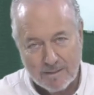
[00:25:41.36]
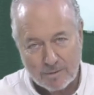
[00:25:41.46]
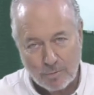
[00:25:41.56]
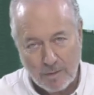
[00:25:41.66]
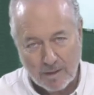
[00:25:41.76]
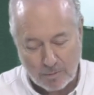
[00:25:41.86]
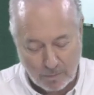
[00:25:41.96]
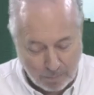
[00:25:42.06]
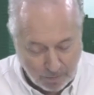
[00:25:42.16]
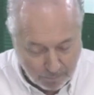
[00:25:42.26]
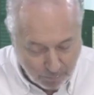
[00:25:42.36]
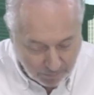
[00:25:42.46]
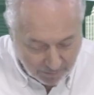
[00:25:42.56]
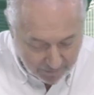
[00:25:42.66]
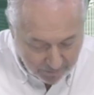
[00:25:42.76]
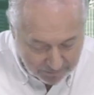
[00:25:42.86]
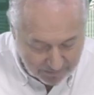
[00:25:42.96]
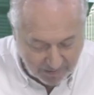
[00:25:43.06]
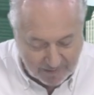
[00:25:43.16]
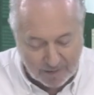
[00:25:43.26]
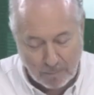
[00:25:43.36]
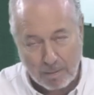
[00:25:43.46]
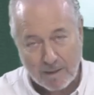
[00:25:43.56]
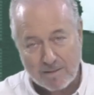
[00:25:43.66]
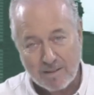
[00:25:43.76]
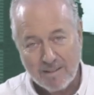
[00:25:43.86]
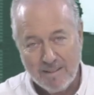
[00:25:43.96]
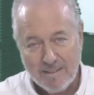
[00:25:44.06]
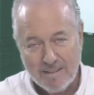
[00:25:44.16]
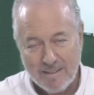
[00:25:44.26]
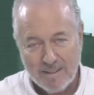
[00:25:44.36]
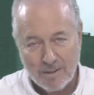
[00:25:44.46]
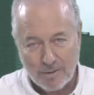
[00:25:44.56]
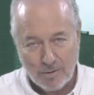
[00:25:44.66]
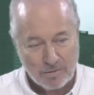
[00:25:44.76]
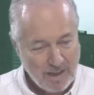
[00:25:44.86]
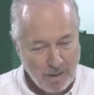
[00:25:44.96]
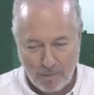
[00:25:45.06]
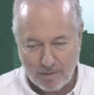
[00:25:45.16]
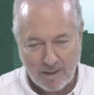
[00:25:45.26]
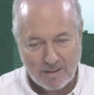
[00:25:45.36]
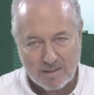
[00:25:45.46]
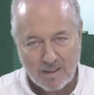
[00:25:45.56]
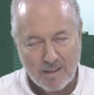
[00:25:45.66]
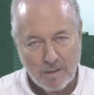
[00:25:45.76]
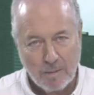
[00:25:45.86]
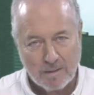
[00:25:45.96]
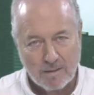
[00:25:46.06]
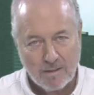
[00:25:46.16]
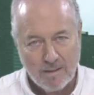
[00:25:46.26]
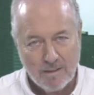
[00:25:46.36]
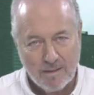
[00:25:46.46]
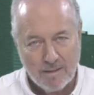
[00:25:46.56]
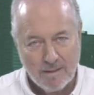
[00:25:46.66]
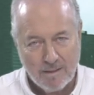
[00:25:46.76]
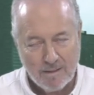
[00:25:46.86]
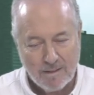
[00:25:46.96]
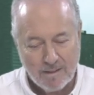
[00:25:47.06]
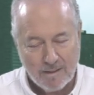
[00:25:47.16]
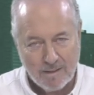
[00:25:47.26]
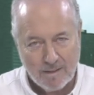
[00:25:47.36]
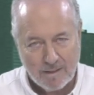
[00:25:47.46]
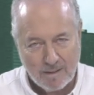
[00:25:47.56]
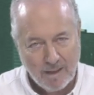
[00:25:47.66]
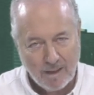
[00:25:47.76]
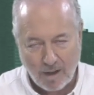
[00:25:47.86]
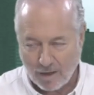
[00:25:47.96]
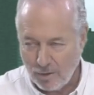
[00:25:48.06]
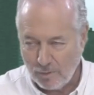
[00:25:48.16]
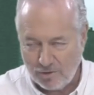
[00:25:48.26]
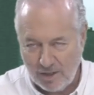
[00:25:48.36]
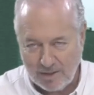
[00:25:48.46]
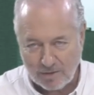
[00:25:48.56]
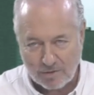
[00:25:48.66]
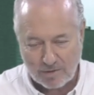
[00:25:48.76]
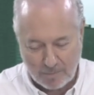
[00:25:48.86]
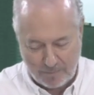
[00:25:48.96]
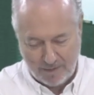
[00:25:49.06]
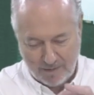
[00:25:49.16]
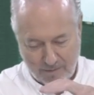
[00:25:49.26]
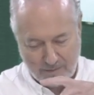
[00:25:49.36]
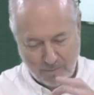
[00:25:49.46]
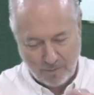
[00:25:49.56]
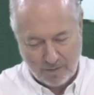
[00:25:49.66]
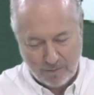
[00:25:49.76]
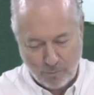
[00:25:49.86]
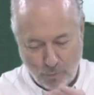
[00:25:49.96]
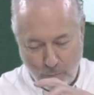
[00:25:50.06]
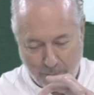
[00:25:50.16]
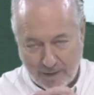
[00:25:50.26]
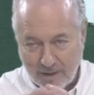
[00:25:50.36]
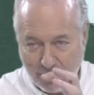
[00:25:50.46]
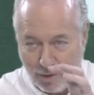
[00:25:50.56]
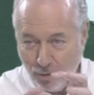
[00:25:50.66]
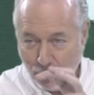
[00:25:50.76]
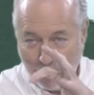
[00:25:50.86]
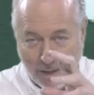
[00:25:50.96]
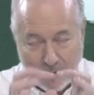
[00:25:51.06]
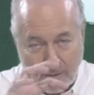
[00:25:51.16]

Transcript: Estudiando el puzzle, you know, studying the puzzle. Do you stay up all night studying the puzzle? Yeah. Are you a genius or something? You know, come on, Rubik cube.